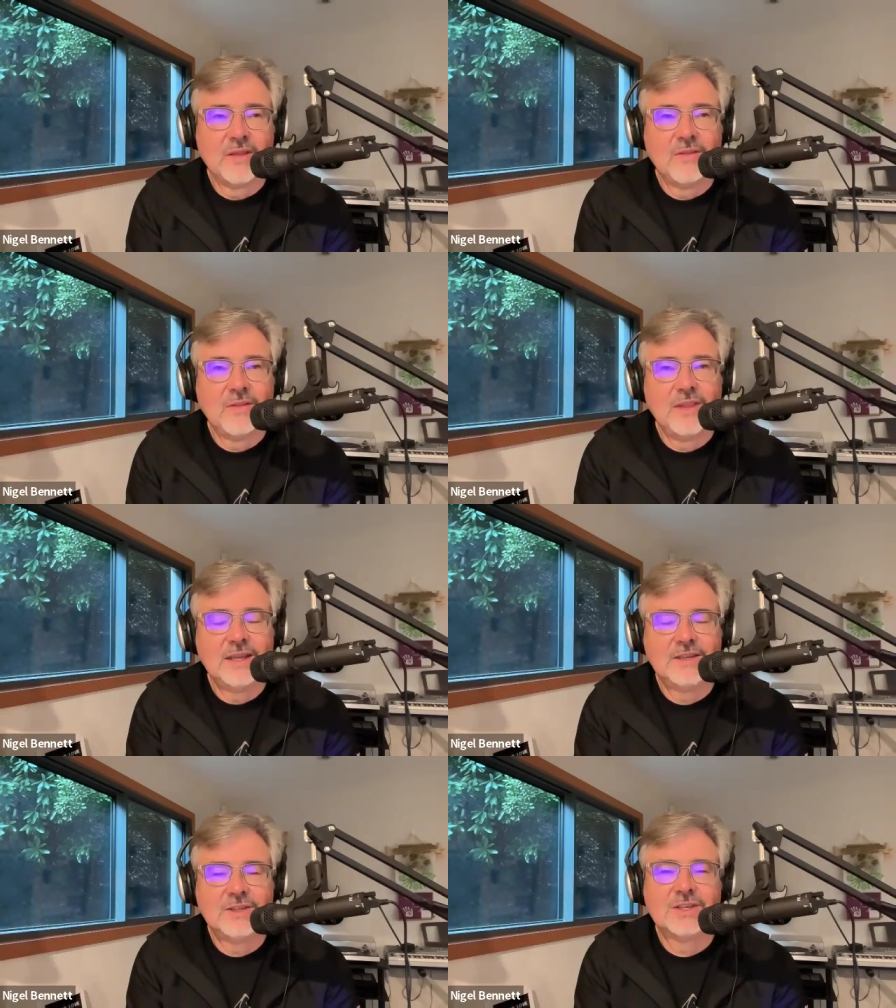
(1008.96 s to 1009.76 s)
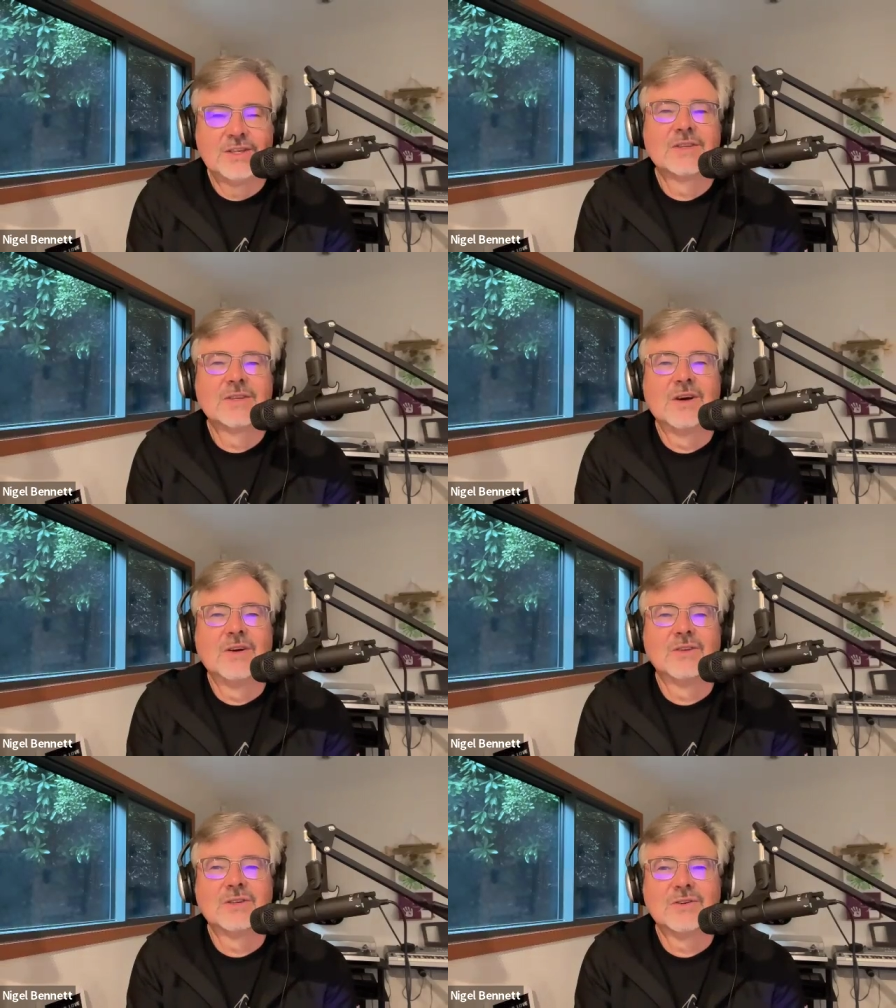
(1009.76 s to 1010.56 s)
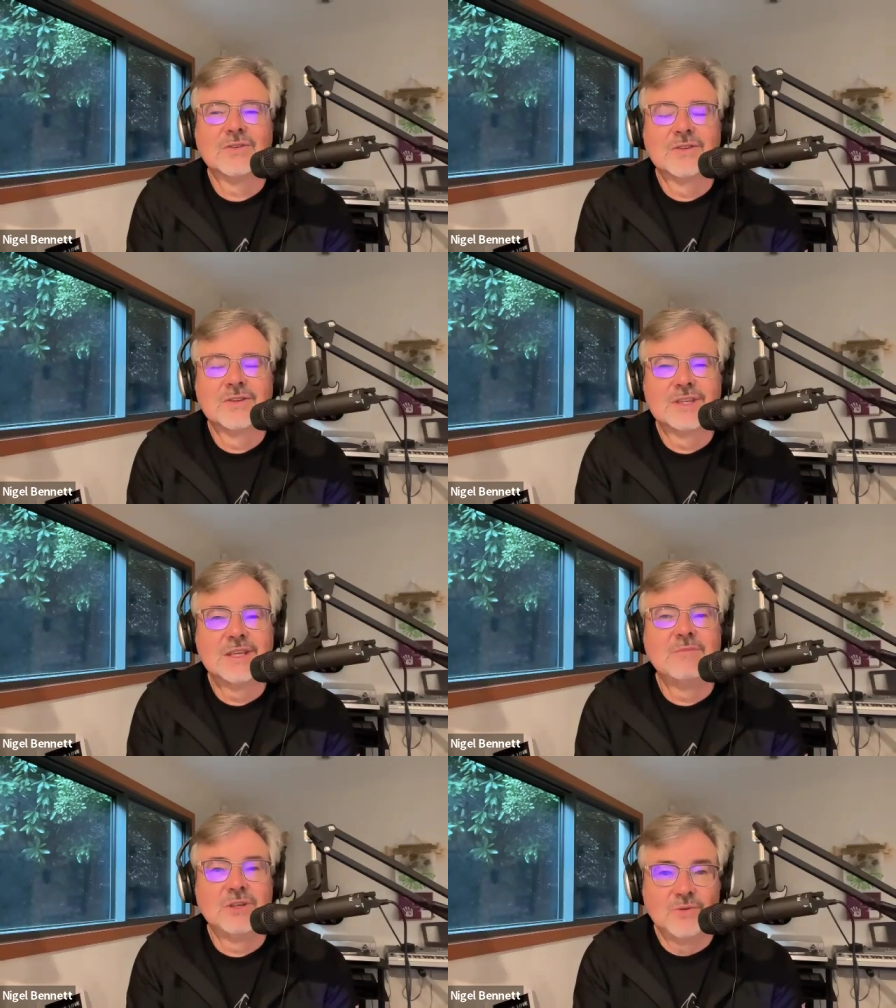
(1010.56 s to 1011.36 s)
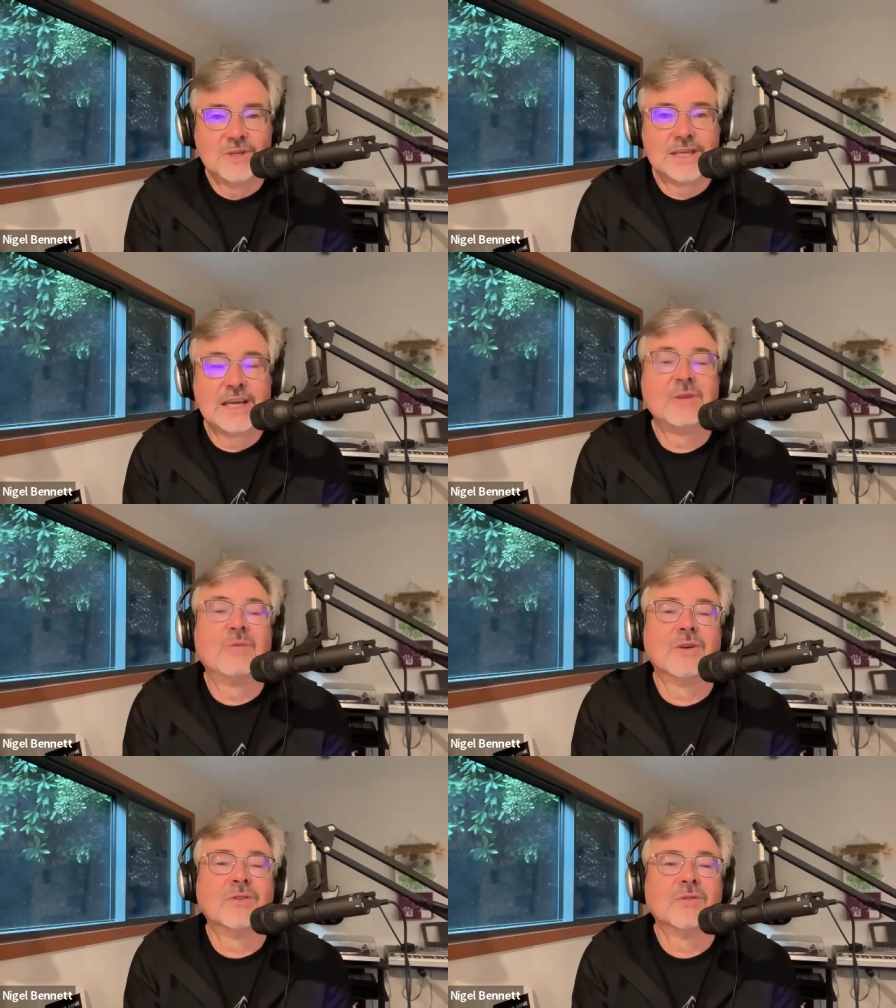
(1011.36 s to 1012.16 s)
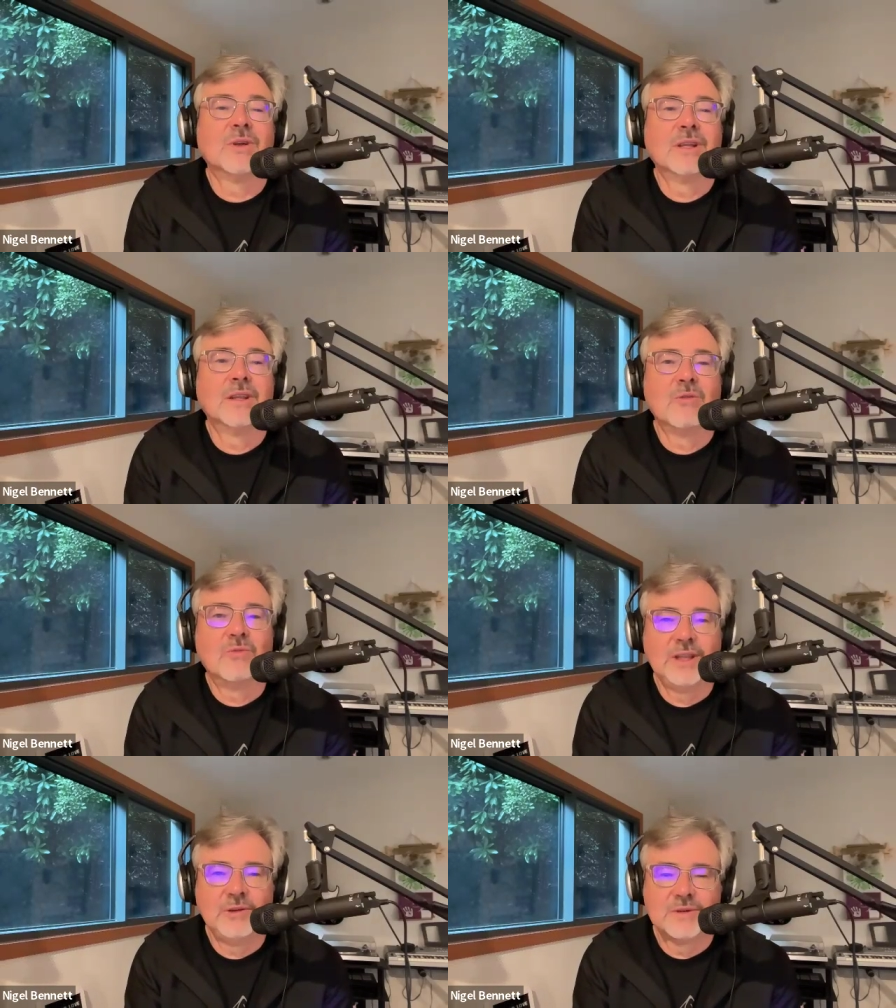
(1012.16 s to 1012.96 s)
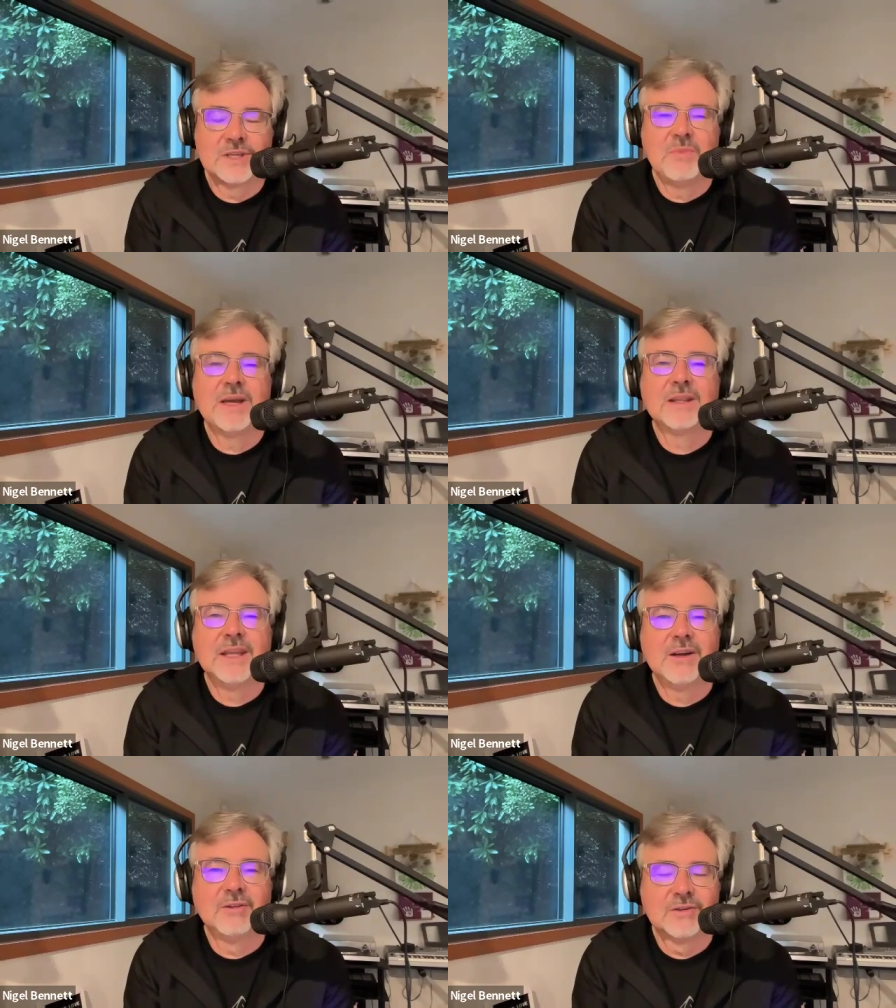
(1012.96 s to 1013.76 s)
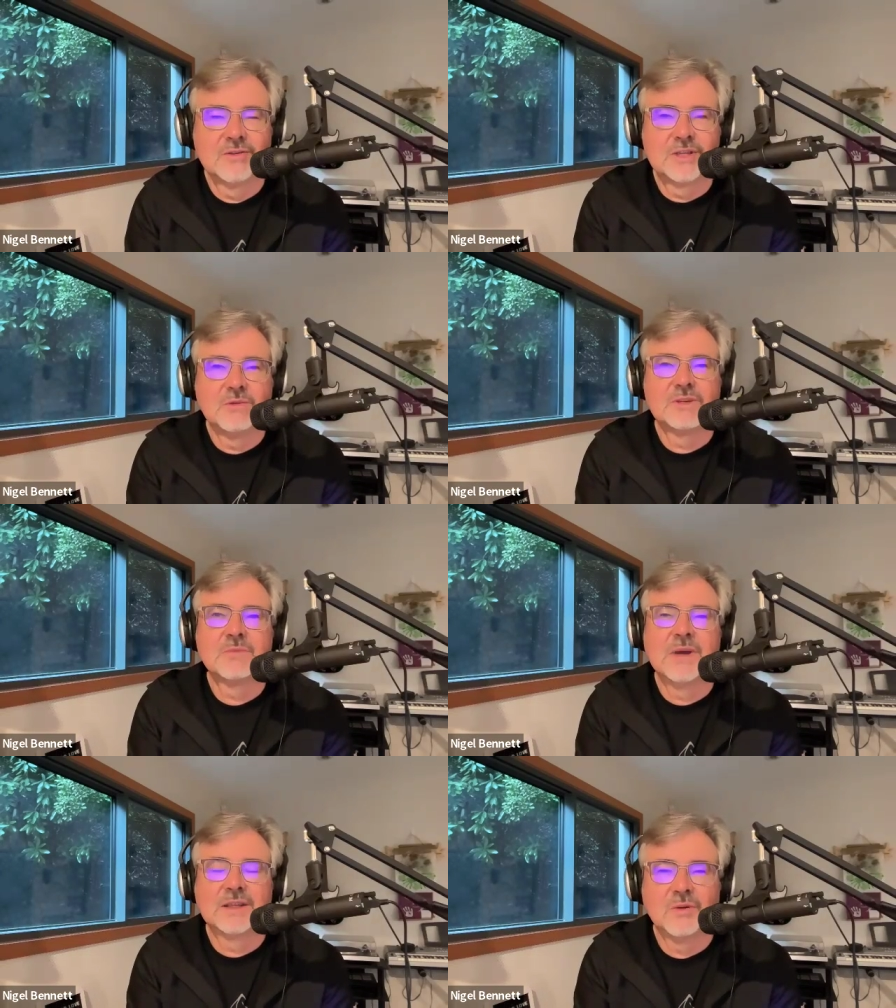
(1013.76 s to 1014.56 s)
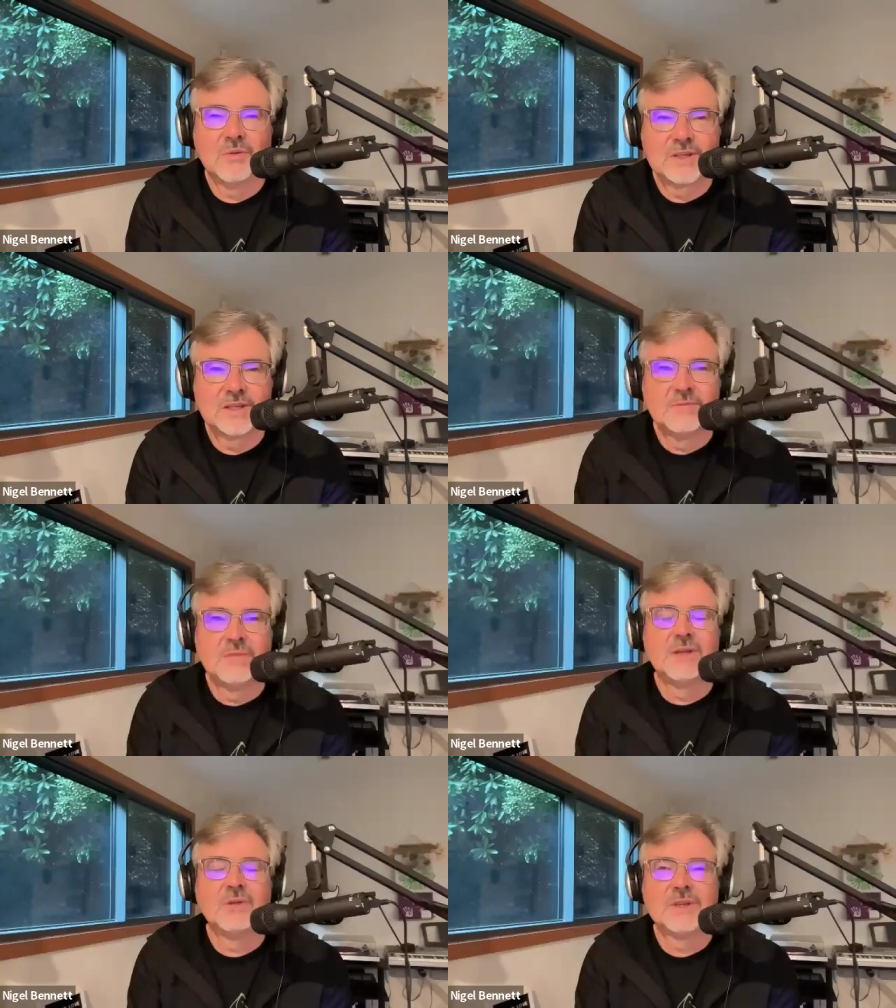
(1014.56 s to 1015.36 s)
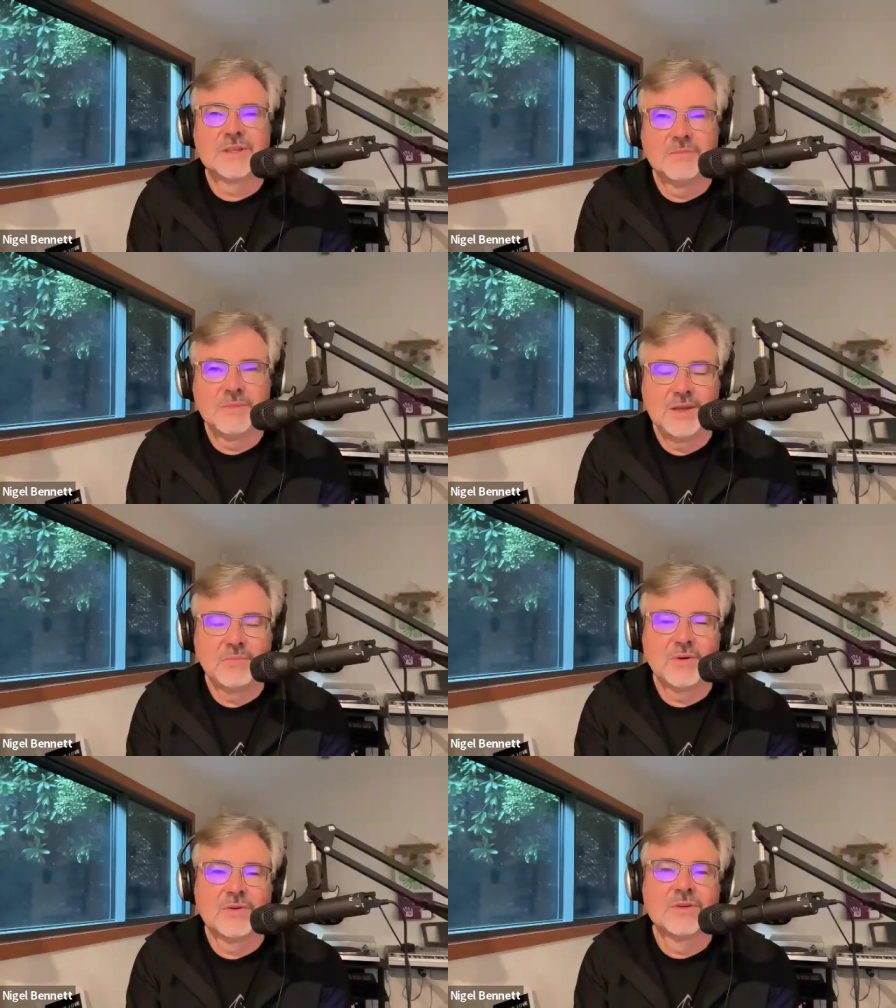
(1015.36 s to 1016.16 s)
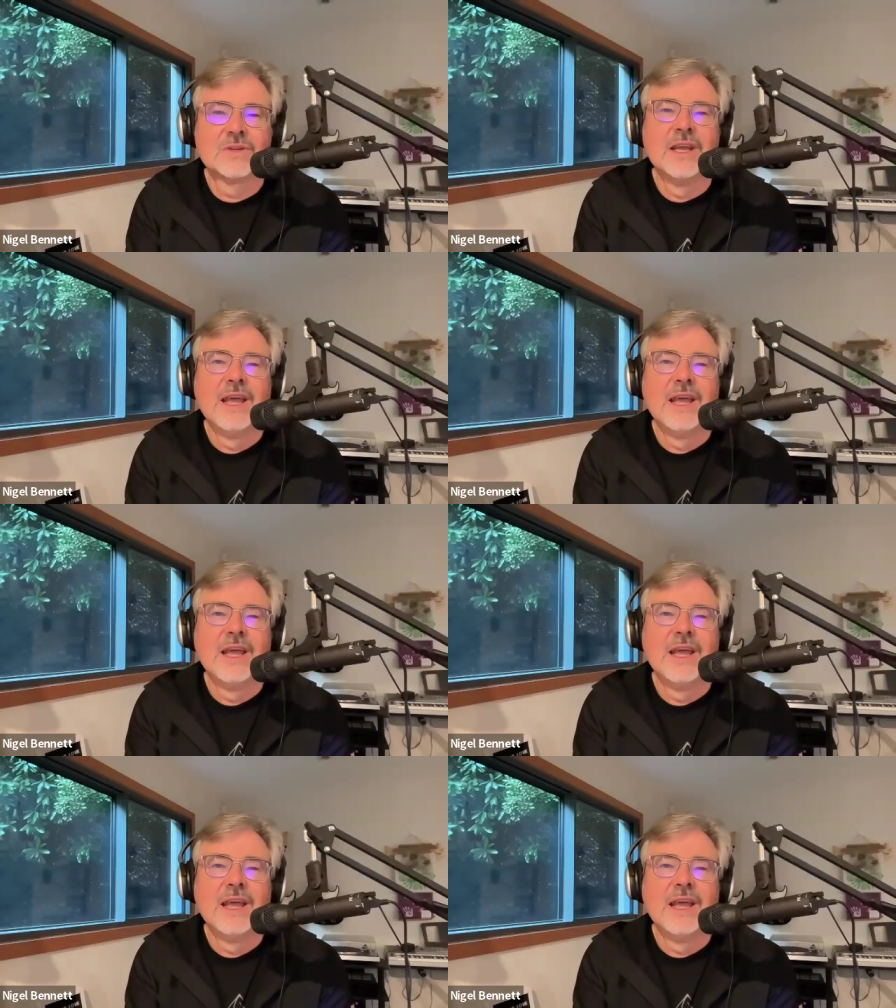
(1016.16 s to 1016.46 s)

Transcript: the indigenous cultures seem to do exactly what you're doing. They really respect the elders, they respect the wisdom and the wisdom keepers.